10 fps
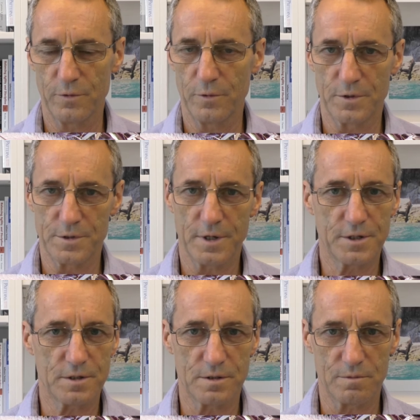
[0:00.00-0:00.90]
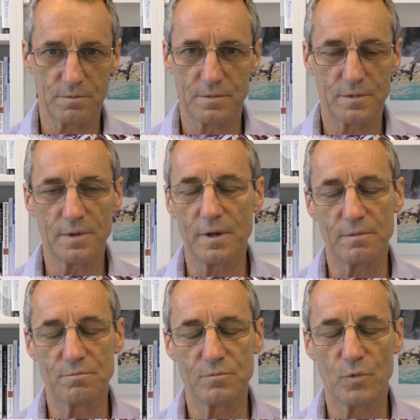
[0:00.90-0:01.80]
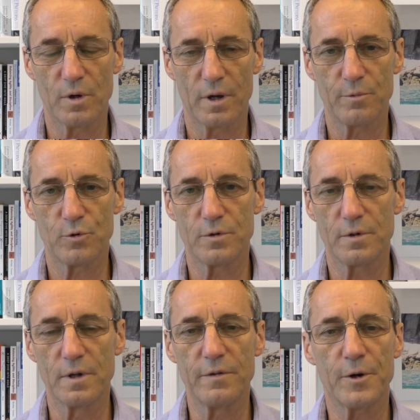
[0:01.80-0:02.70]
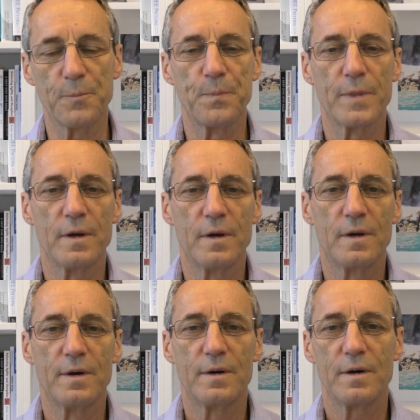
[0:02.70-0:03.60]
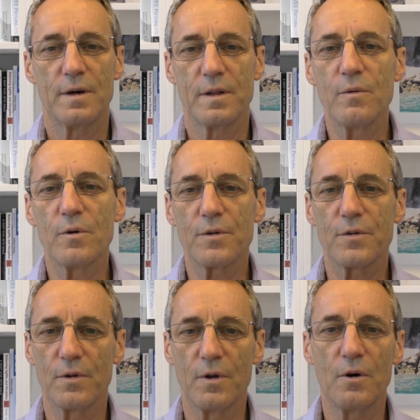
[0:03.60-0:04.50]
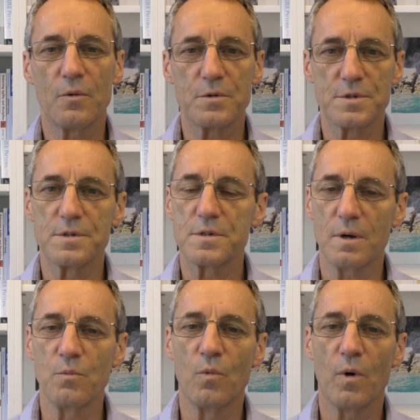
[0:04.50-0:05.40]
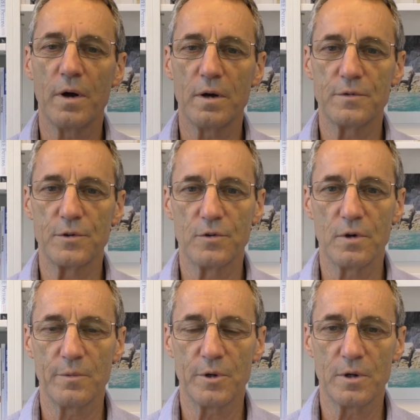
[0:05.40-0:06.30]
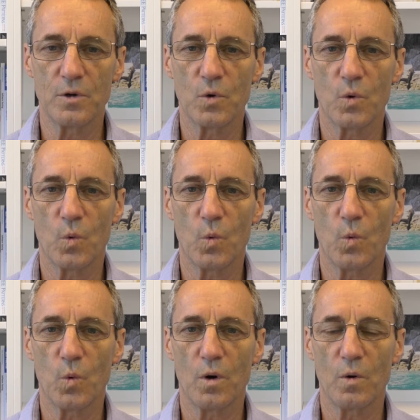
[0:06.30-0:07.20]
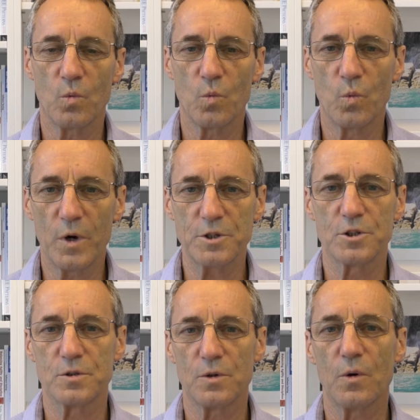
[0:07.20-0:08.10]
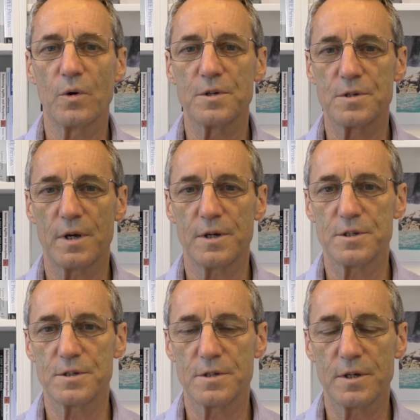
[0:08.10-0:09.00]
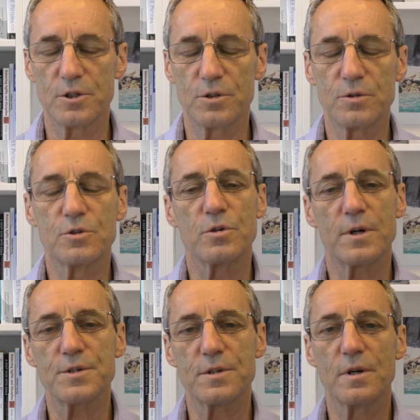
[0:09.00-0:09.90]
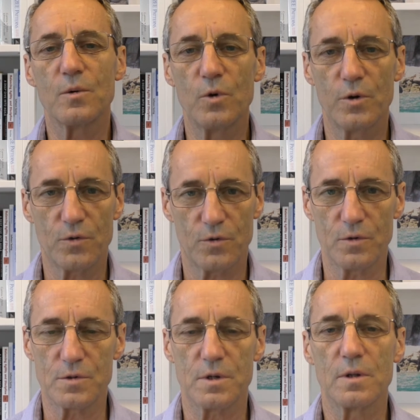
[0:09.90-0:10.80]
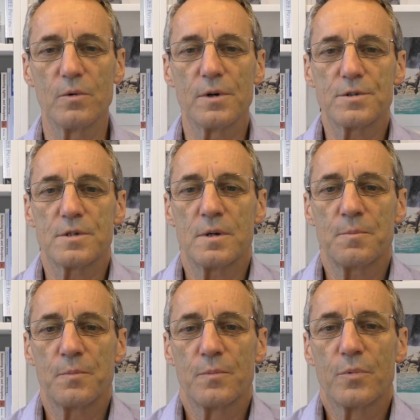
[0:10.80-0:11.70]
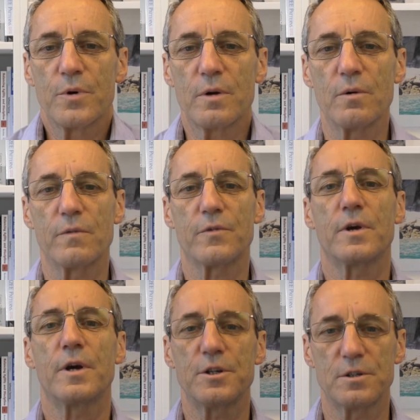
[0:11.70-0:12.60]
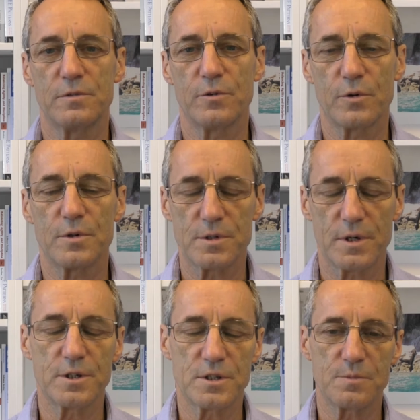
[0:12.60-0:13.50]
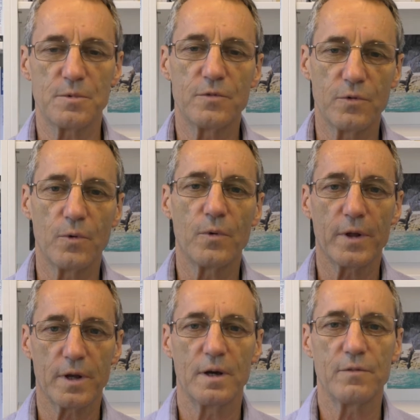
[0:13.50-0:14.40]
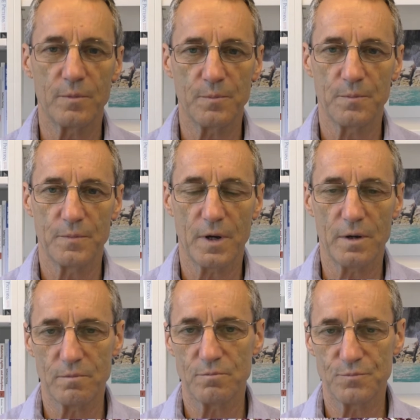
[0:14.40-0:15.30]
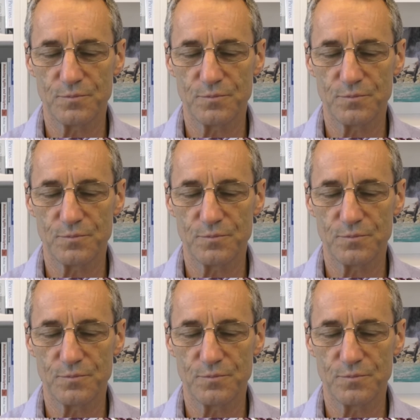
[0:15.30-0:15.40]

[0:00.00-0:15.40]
for organizations that um, weren't able to deliver. And they wanted to know was there some way of determining uh, which organizations they should trust their work to. So they wanted some pre-qualification of organizations before they gave them uh,